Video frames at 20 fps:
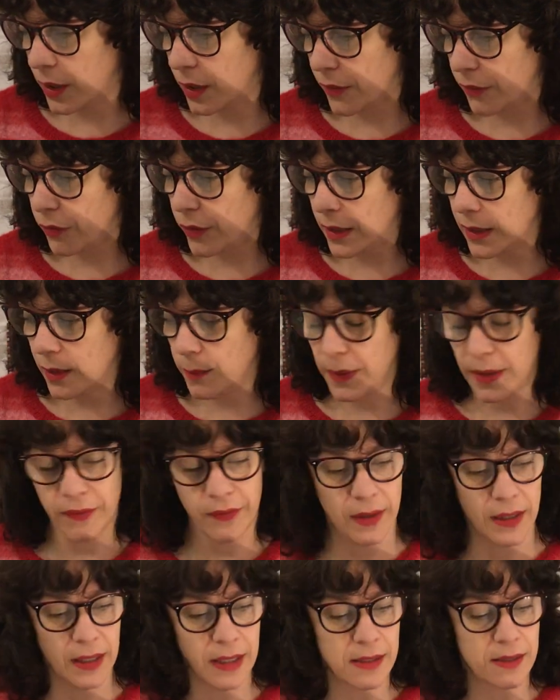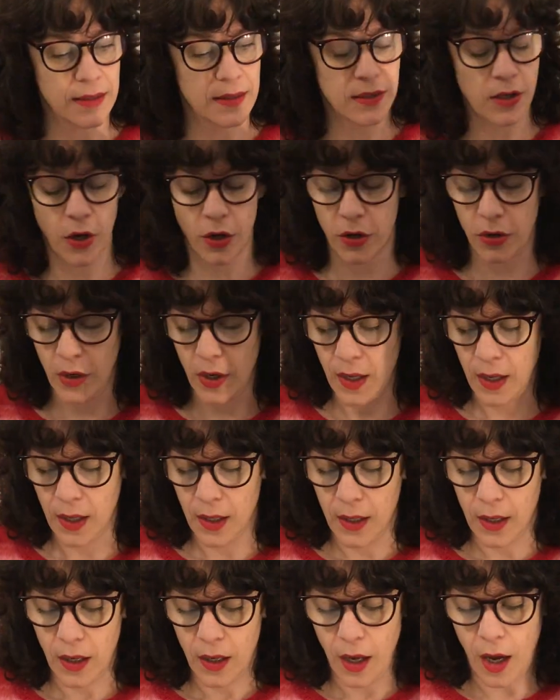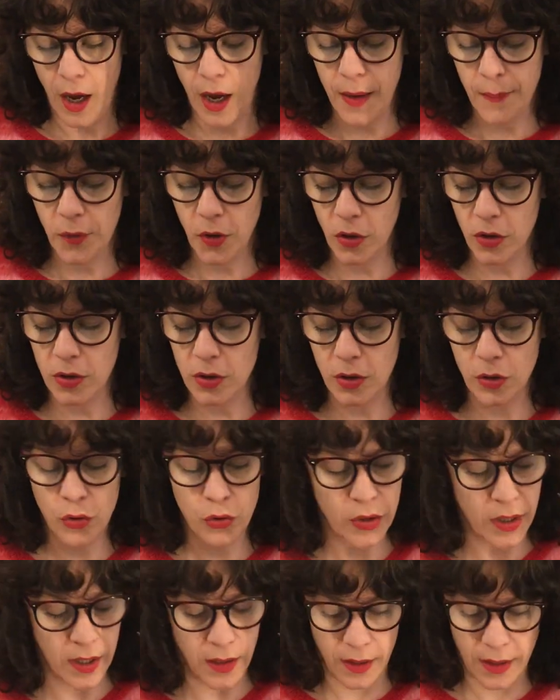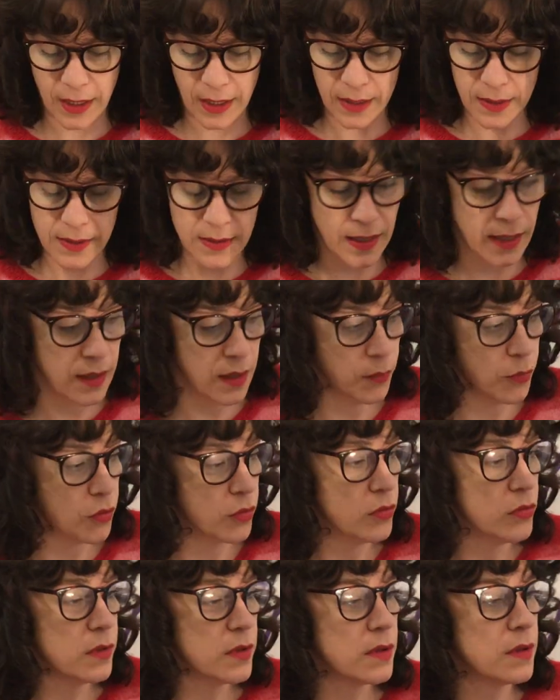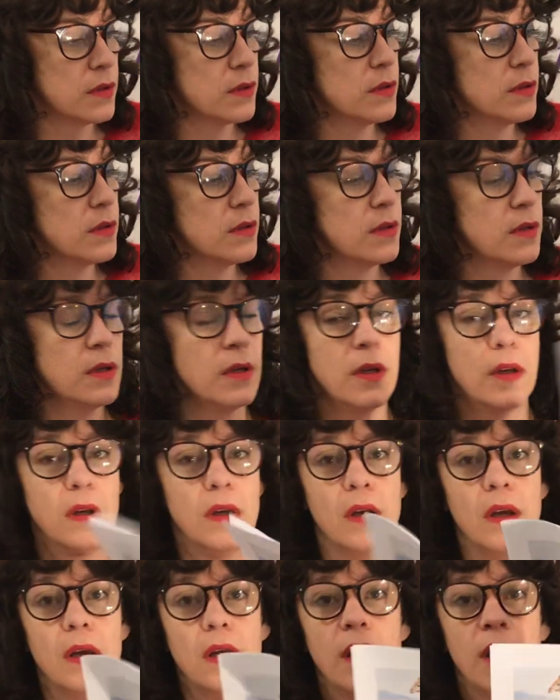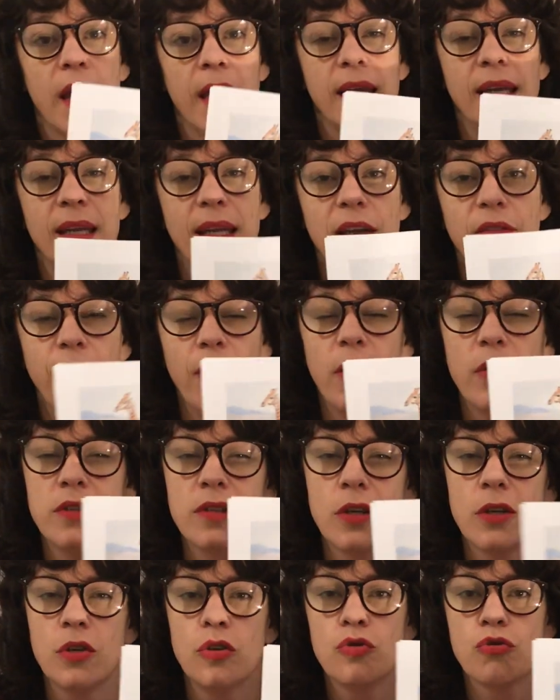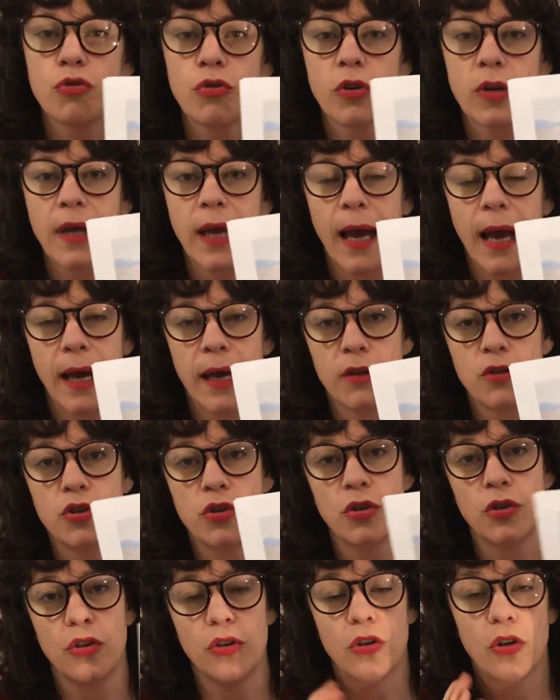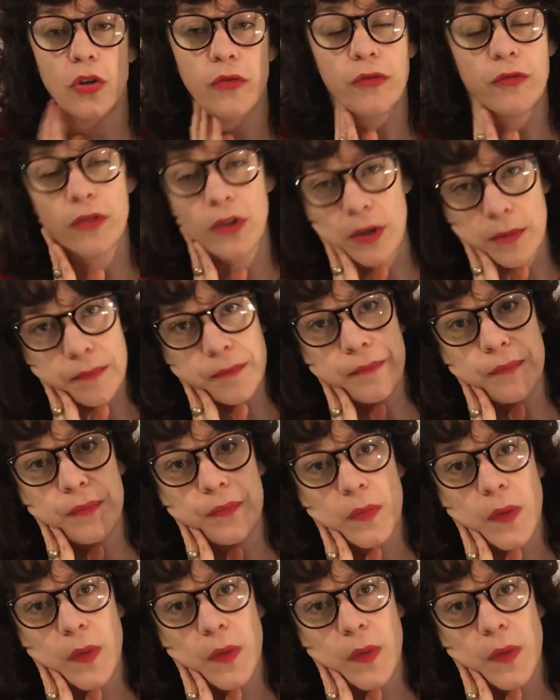And I've written a bit of a list. So I'm going to look at these animals. And if I was going to draw a cartoon of them,